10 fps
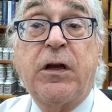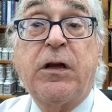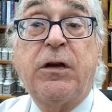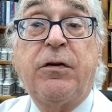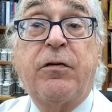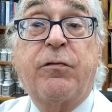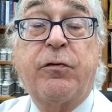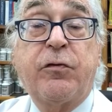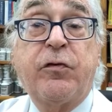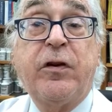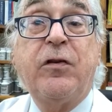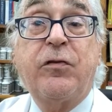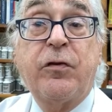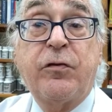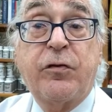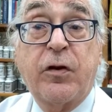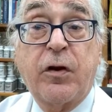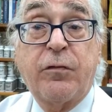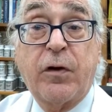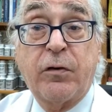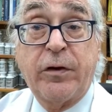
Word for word: in different seasons of our